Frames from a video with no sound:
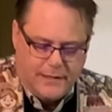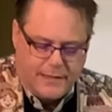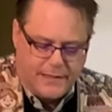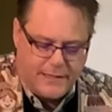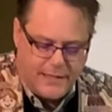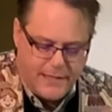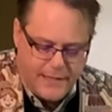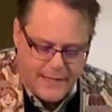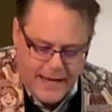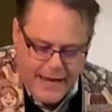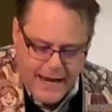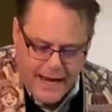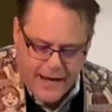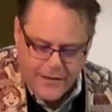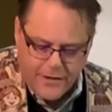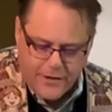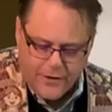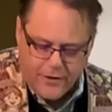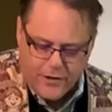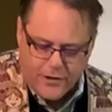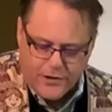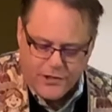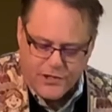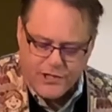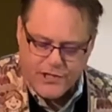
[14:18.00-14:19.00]
Today,
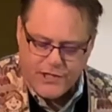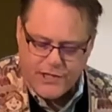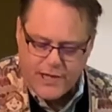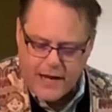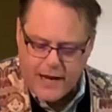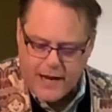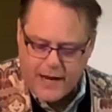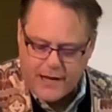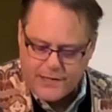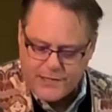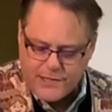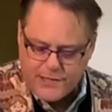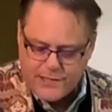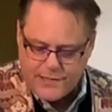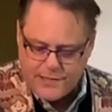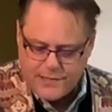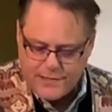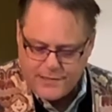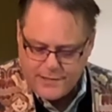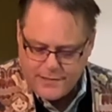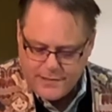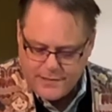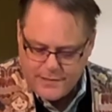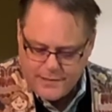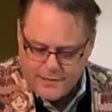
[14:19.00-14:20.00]
there are states
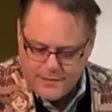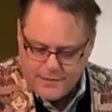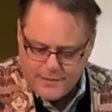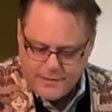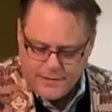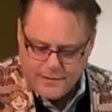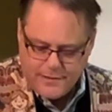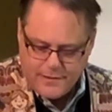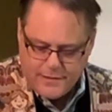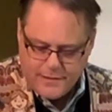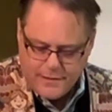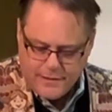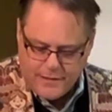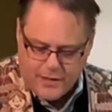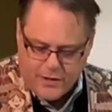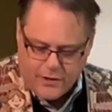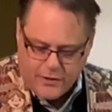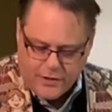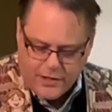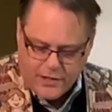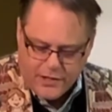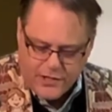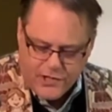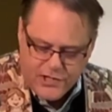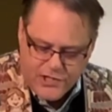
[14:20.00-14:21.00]
that
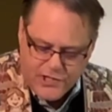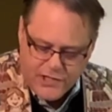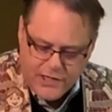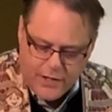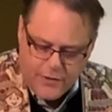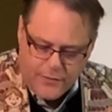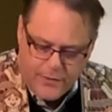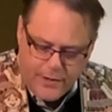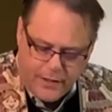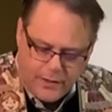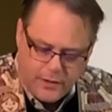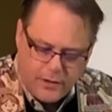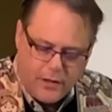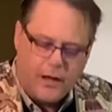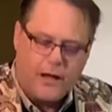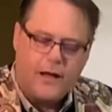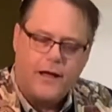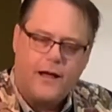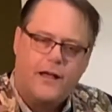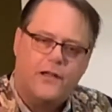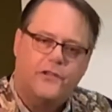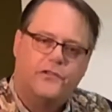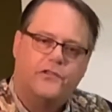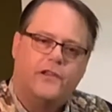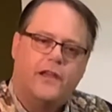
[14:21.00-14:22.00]
are considering
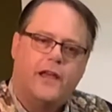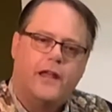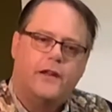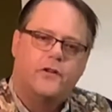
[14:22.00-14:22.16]
laws